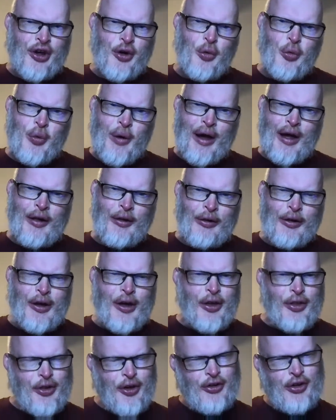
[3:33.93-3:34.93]
Well,
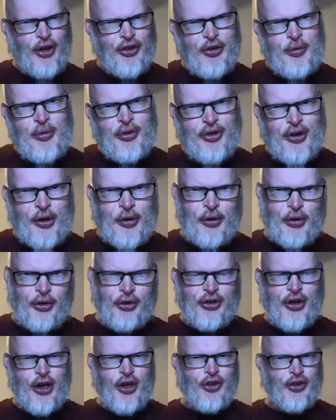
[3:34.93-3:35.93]
there's lots of
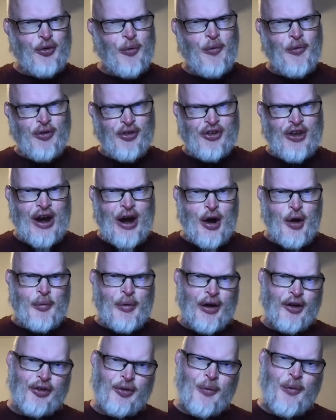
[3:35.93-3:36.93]
materials. Some of it's in
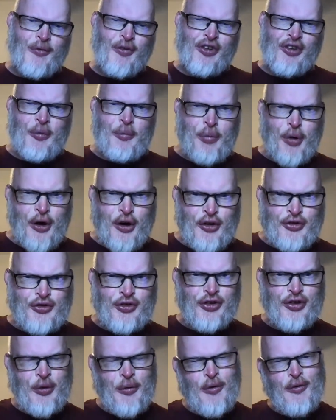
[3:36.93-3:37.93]
Arabic, some of it's in Persian,
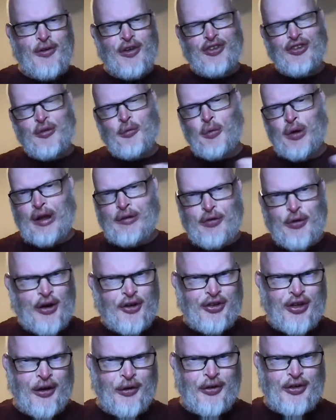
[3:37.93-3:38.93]
some of it's in whatever
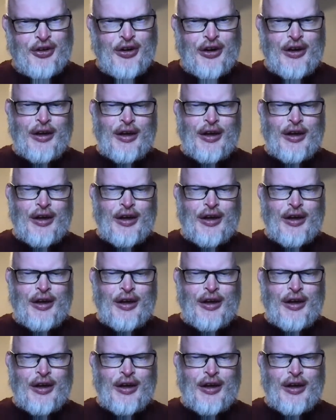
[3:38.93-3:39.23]
else language.